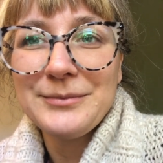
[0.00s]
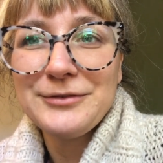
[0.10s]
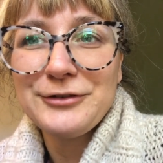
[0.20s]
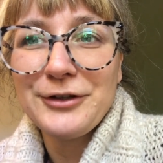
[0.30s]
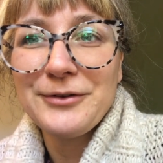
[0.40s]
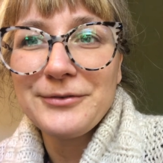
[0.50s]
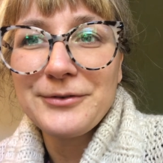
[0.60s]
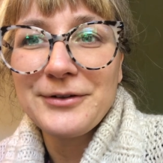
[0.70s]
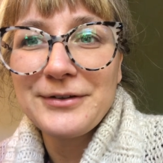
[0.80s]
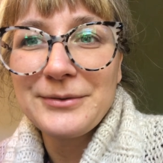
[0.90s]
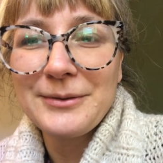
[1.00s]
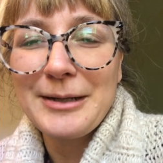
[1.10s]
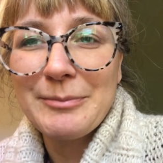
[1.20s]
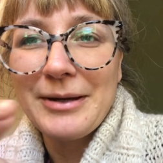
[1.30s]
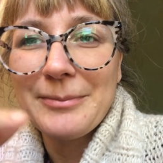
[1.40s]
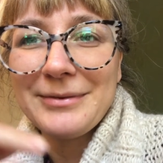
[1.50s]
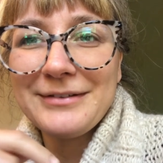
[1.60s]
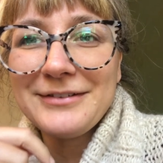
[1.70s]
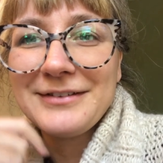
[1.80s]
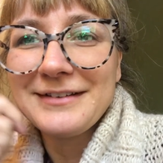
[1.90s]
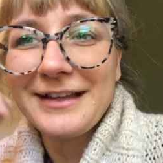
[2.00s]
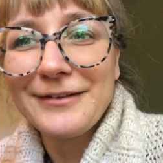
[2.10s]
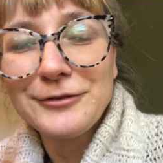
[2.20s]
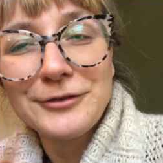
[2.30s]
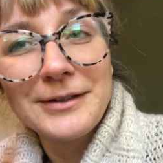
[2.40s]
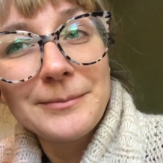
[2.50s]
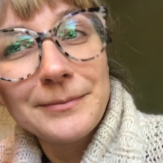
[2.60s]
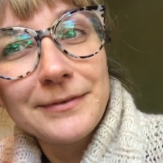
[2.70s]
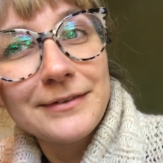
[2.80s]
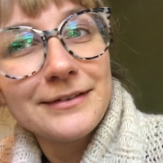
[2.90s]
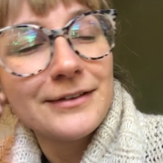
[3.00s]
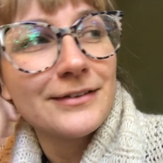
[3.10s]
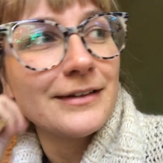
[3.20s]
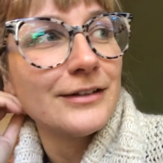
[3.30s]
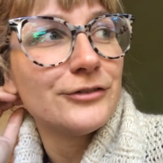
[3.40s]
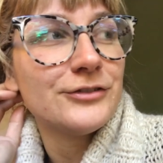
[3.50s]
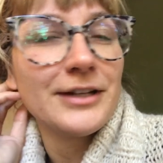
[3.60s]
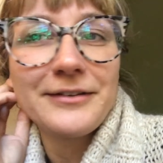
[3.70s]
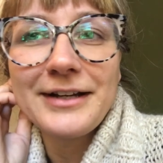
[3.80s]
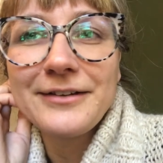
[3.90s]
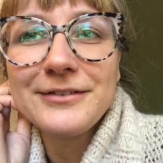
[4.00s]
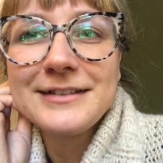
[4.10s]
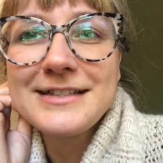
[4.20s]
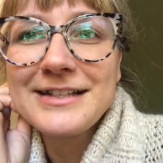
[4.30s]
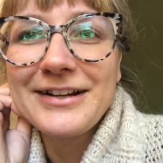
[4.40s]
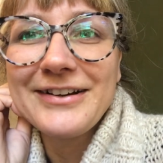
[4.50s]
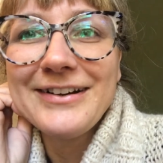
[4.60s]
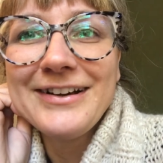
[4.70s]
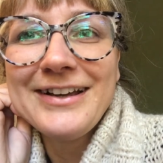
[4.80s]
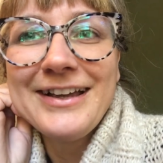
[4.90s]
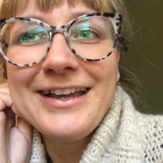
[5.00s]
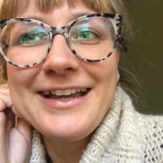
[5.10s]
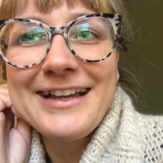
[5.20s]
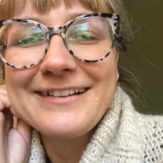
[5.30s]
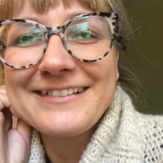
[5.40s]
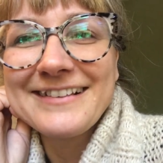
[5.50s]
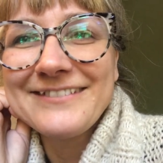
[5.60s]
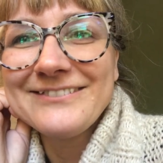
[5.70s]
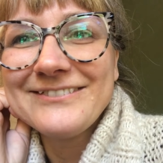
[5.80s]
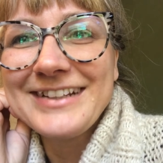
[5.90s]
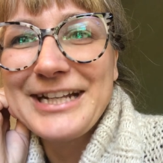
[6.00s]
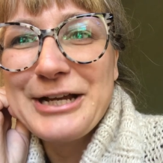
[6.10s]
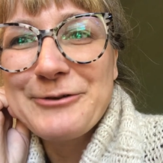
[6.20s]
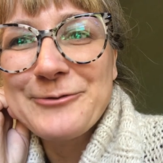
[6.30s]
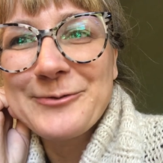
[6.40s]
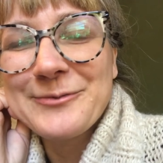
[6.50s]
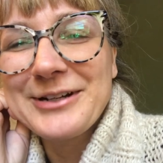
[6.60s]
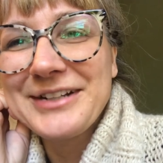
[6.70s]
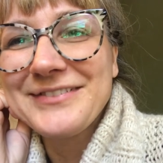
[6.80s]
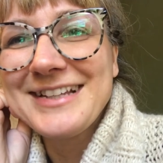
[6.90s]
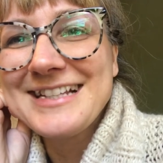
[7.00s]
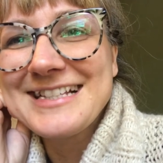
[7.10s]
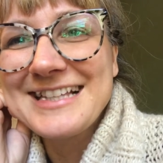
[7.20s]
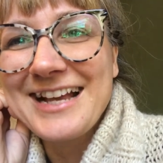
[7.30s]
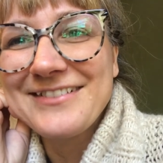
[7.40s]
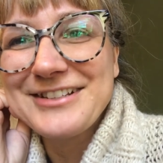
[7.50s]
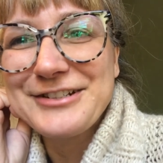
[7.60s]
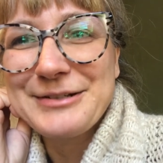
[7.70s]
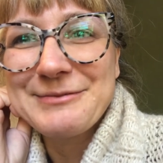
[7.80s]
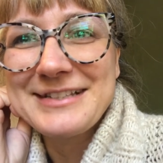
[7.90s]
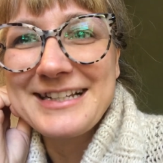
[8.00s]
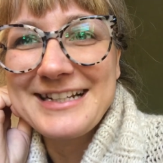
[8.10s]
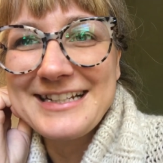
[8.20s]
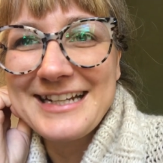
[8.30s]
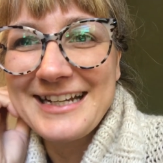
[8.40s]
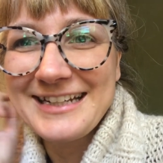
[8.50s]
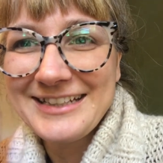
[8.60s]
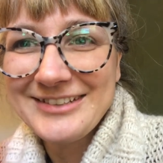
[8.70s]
Joe, of course, when I pop into his live streams, does a little shout out. So here's a video from one of his live streams that he did.